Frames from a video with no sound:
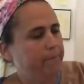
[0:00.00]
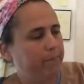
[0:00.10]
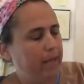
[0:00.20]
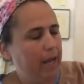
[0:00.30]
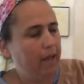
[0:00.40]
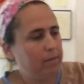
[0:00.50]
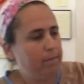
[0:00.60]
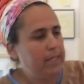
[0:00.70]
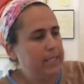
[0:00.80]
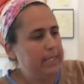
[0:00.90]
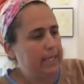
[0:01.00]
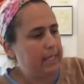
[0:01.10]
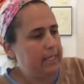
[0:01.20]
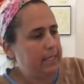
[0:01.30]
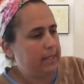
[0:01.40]
elements,
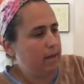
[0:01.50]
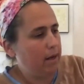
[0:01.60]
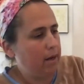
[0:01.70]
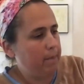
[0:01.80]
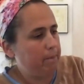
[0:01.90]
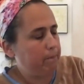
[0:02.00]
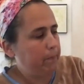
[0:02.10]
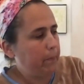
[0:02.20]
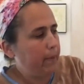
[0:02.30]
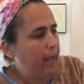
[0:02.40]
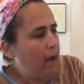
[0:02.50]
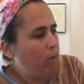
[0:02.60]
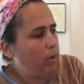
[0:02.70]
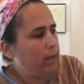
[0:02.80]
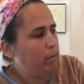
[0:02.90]
and how
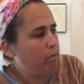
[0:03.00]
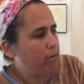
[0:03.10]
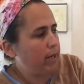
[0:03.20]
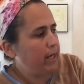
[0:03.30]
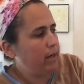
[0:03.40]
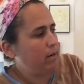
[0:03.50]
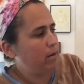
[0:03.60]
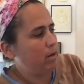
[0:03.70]
we bring